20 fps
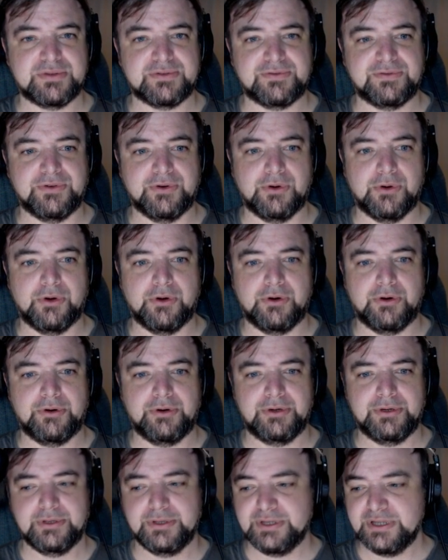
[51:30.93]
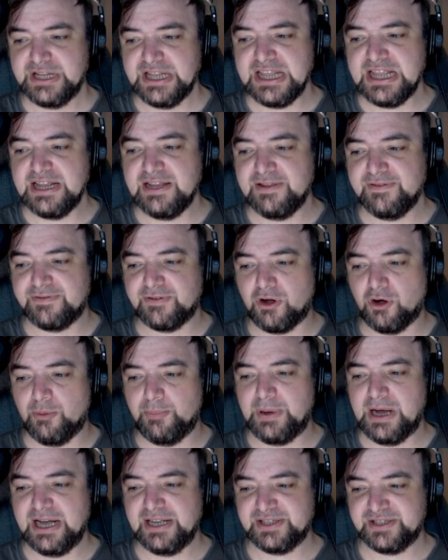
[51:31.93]
for Eve or
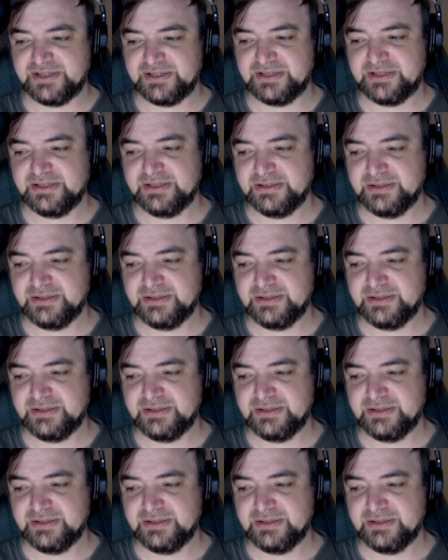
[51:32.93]
Bust.